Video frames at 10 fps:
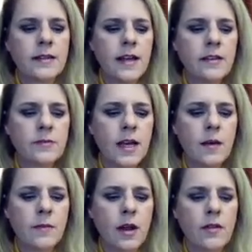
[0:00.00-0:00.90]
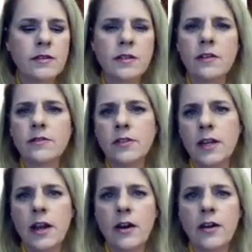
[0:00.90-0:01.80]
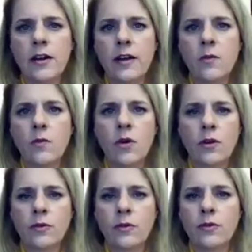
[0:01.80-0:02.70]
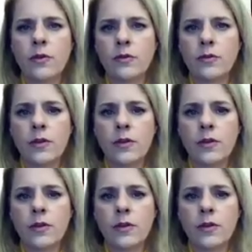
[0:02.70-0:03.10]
take some time to go to the self-study area and work through those